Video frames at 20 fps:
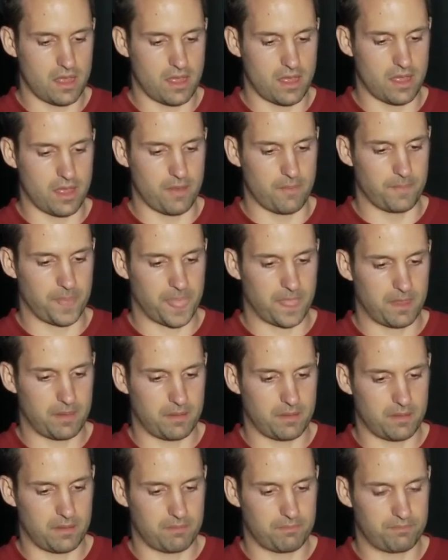But
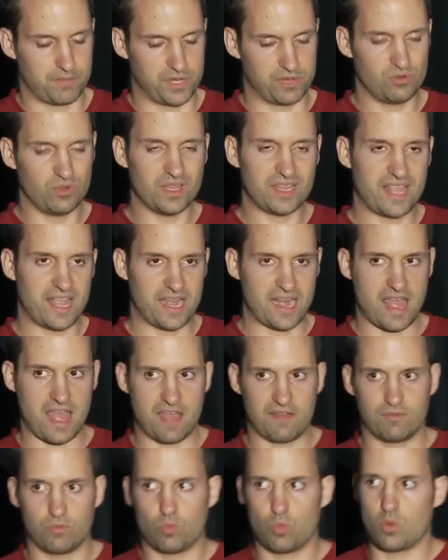you really can't
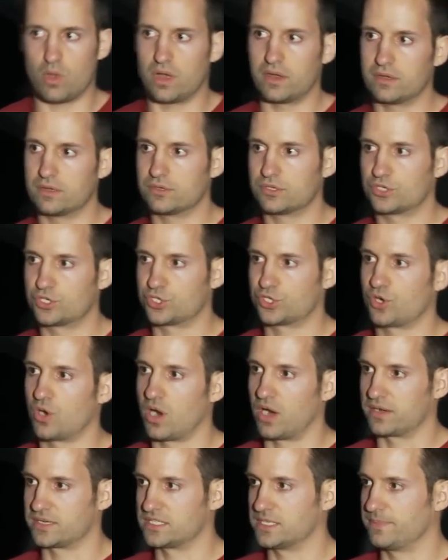have one
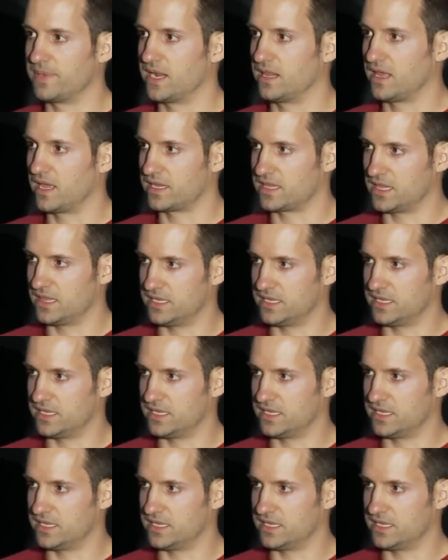chart to be like,